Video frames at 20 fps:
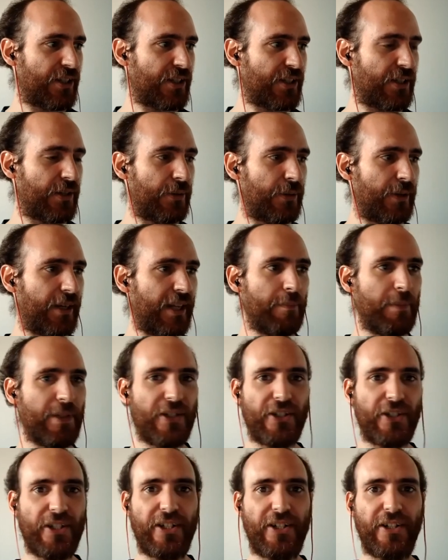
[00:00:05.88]
So let me
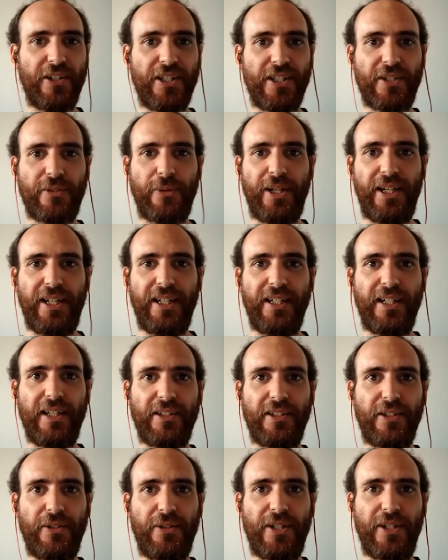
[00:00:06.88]
share the screen
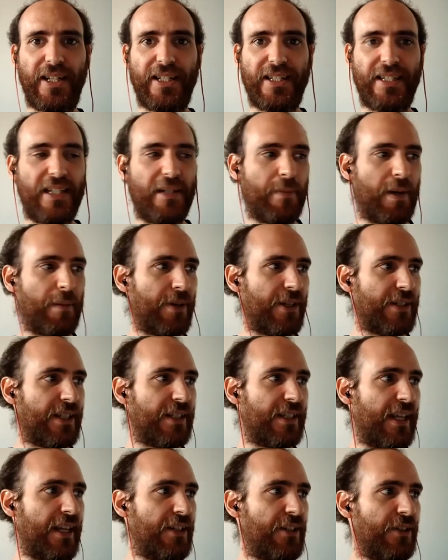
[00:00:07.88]
so you can see my
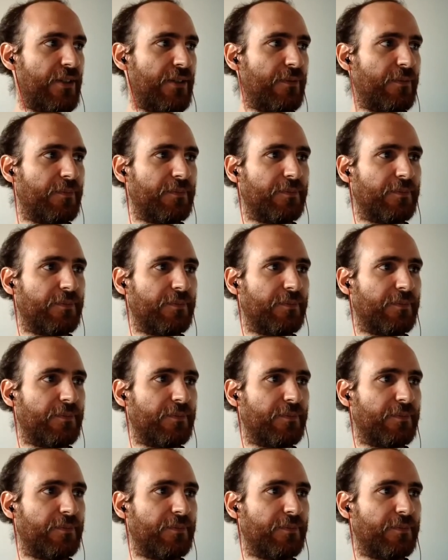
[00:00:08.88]
presentation.